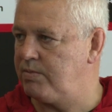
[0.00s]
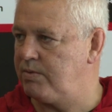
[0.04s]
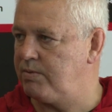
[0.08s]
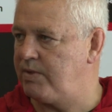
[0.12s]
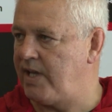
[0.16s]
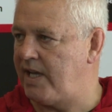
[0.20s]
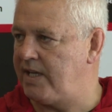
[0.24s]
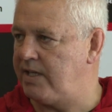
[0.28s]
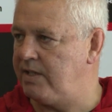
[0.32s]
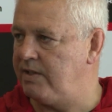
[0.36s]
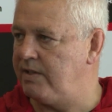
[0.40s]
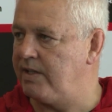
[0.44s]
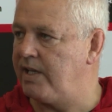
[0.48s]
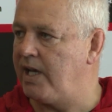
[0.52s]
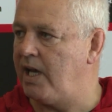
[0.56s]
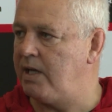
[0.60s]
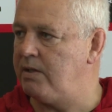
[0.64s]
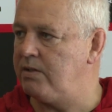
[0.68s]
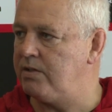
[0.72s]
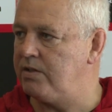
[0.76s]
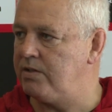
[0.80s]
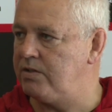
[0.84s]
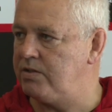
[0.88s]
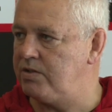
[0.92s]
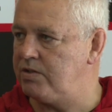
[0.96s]
taking the
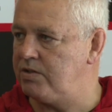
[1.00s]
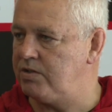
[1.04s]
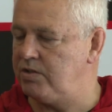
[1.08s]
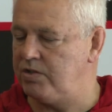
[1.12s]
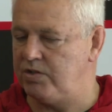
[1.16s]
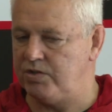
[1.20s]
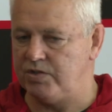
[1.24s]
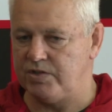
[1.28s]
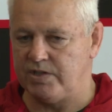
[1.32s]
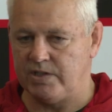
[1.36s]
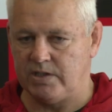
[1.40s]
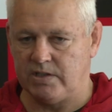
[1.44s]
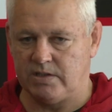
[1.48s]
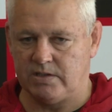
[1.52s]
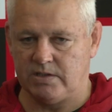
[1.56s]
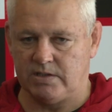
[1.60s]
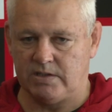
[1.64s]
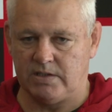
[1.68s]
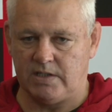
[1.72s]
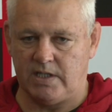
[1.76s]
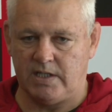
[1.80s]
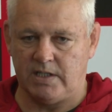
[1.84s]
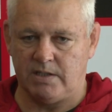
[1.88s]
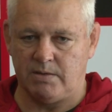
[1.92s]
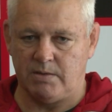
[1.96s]
game to New Zealand
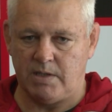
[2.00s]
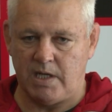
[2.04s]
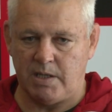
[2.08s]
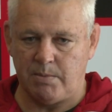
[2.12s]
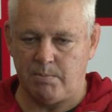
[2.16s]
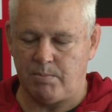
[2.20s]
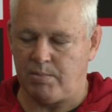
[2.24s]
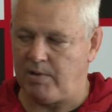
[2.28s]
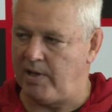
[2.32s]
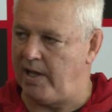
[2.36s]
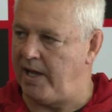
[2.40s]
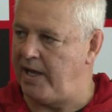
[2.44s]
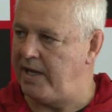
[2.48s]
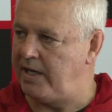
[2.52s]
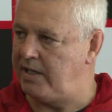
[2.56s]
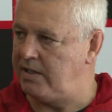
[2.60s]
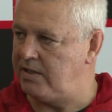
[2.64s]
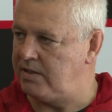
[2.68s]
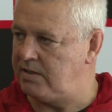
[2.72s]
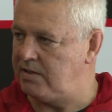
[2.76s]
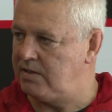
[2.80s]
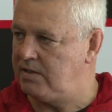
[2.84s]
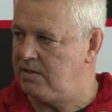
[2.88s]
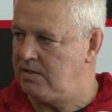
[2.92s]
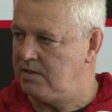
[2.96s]
and playing
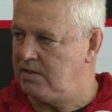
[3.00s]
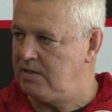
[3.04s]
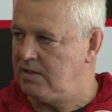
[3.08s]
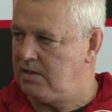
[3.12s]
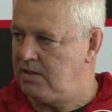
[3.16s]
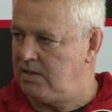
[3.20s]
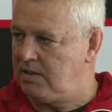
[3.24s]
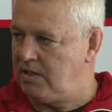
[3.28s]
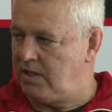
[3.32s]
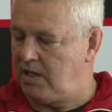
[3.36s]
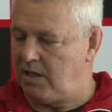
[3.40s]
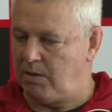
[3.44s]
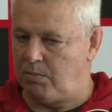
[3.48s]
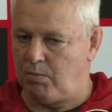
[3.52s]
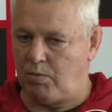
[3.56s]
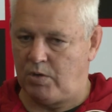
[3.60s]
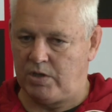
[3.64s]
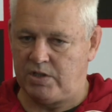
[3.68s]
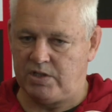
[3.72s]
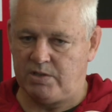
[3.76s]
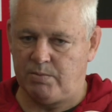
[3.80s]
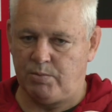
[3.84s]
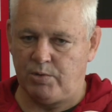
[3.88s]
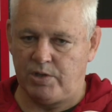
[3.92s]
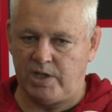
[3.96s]
and
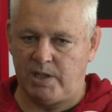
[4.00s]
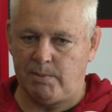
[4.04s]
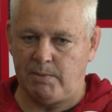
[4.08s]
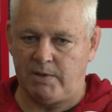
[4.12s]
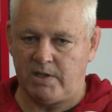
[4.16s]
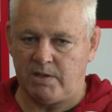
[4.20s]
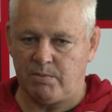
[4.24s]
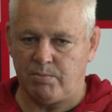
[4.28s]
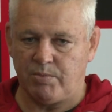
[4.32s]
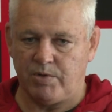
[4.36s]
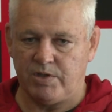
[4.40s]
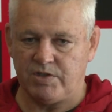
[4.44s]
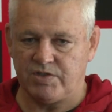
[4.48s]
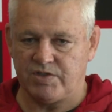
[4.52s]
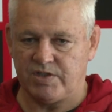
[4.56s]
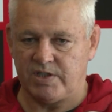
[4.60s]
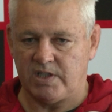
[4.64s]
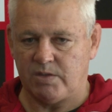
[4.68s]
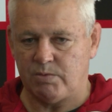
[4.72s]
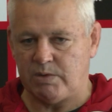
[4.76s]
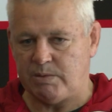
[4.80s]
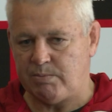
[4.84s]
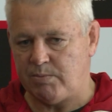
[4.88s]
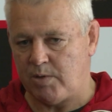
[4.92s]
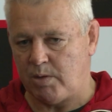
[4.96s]
wanting to put them under pressure.
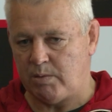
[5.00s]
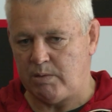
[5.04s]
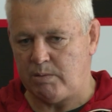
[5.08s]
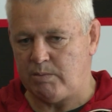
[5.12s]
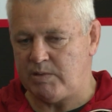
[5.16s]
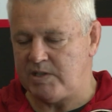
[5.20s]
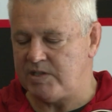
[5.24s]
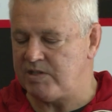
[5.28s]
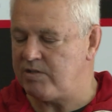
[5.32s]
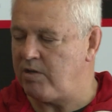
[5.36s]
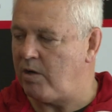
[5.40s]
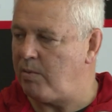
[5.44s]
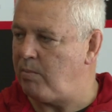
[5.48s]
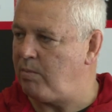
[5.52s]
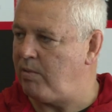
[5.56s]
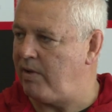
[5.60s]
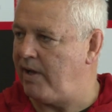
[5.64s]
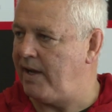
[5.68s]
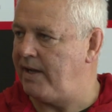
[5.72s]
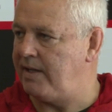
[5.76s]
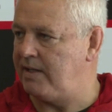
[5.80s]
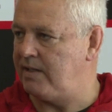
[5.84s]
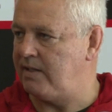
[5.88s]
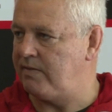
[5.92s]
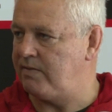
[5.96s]
And we probably stopped
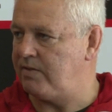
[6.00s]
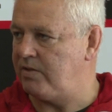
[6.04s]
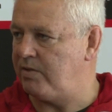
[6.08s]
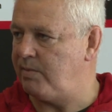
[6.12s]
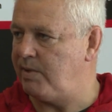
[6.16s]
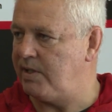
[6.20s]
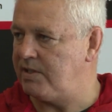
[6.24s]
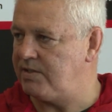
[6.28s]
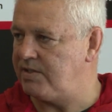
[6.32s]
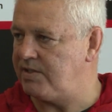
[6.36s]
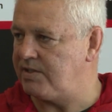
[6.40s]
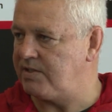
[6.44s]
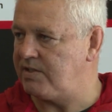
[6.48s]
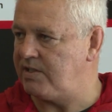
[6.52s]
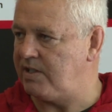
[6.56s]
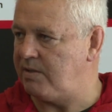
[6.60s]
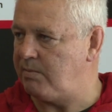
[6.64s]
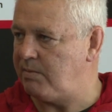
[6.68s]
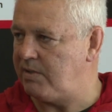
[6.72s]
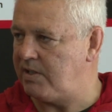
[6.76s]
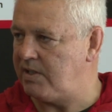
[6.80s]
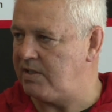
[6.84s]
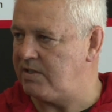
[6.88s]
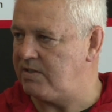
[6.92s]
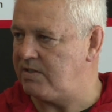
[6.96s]
playing after about 60
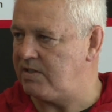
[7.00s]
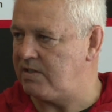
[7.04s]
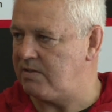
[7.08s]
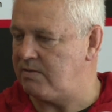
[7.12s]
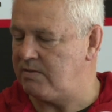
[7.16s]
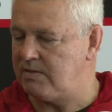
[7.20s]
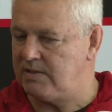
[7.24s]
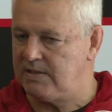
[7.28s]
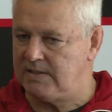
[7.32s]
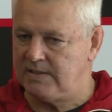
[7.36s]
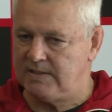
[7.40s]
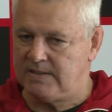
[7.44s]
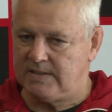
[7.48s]
minutes and